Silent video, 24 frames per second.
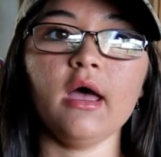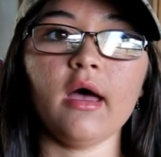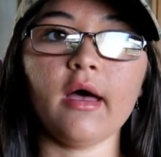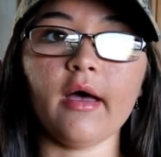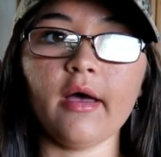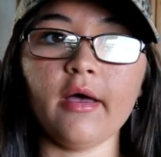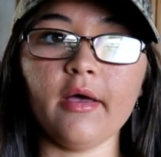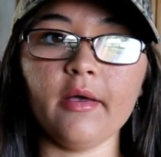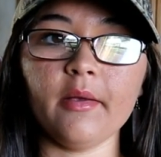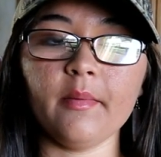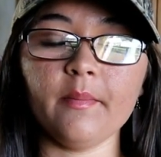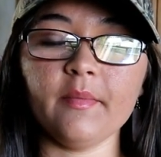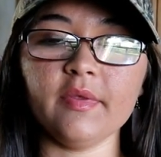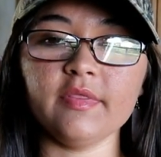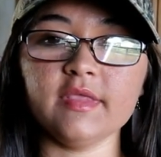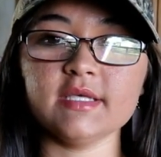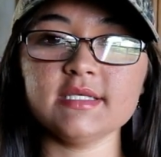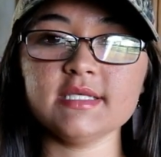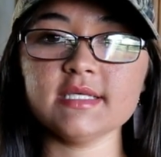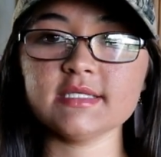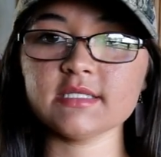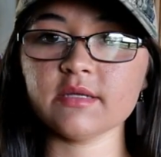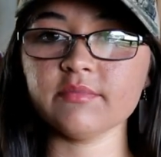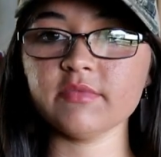
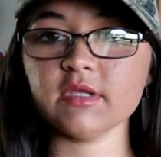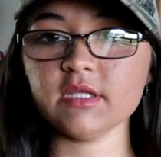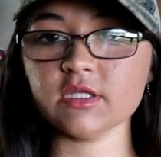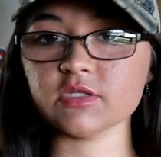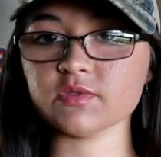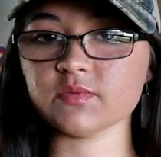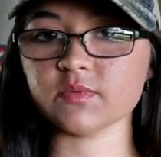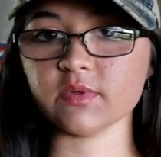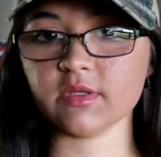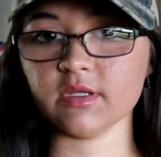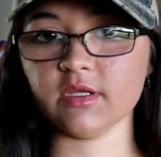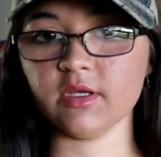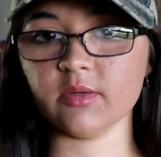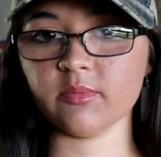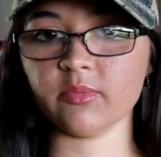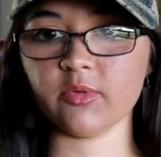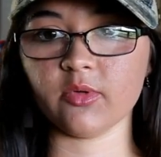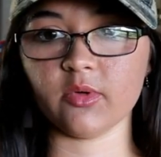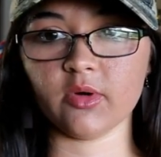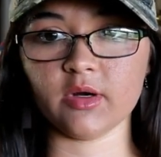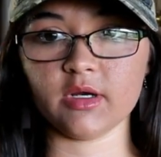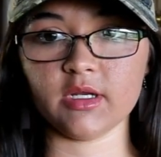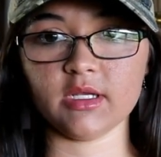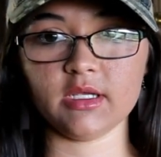This is something that's really
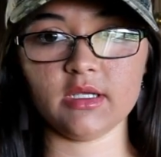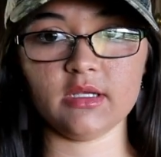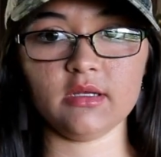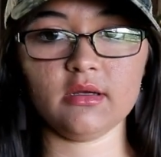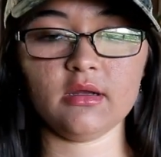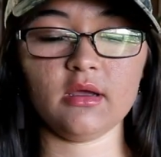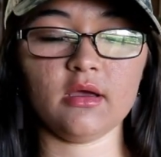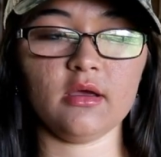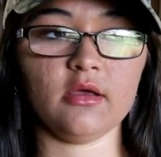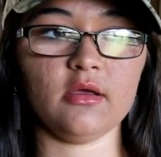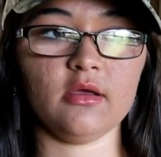important.